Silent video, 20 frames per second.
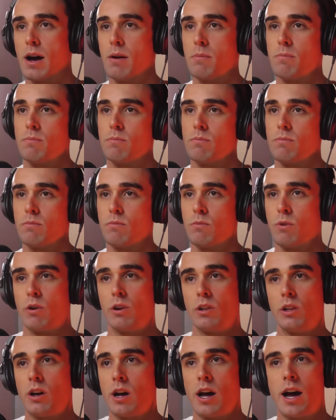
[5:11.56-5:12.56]
up were
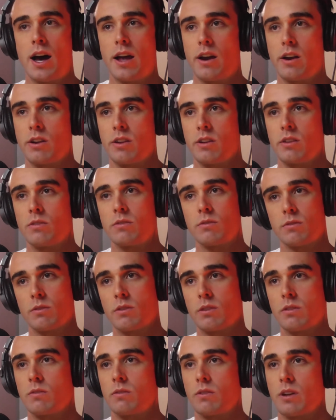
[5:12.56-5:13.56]
a lot harder to
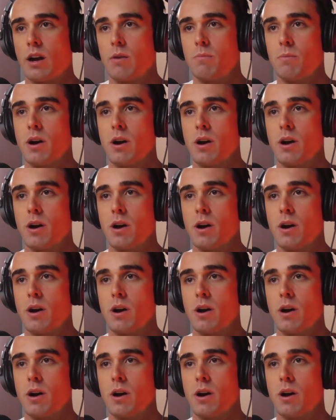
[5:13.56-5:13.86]
come